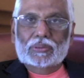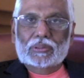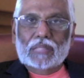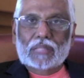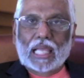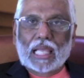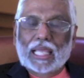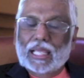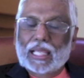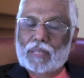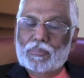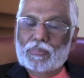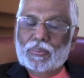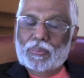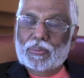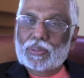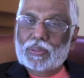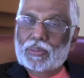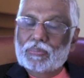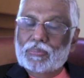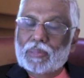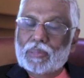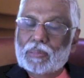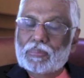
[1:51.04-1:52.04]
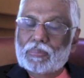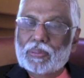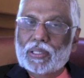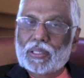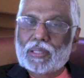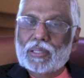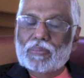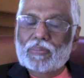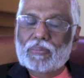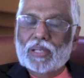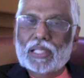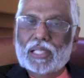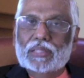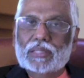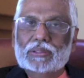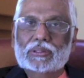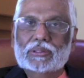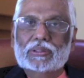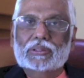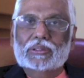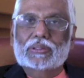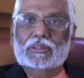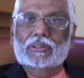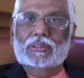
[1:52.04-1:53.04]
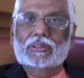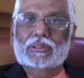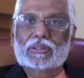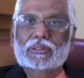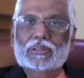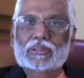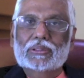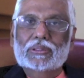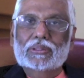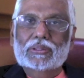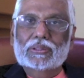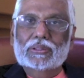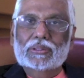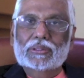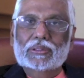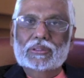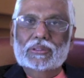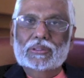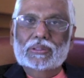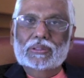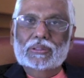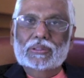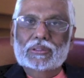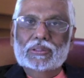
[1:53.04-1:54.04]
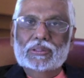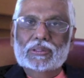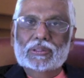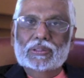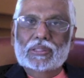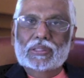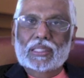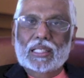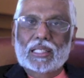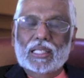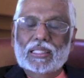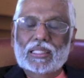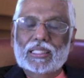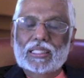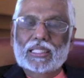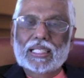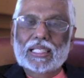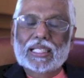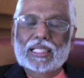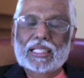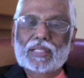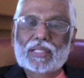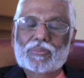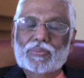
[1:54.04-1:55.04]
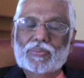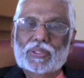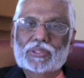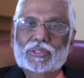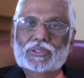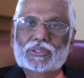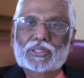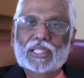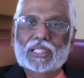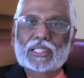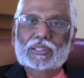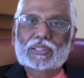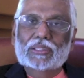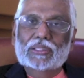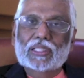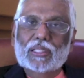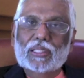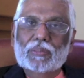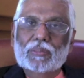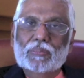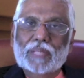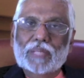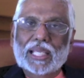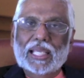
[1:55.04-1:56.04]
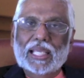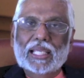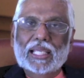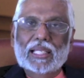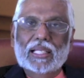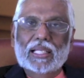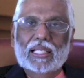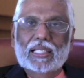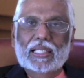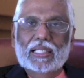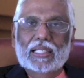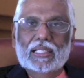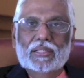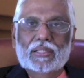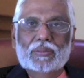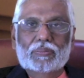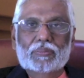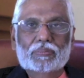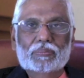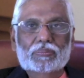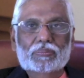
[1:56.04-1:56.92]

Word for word: I can put people in bliss rather than in frustration and pain and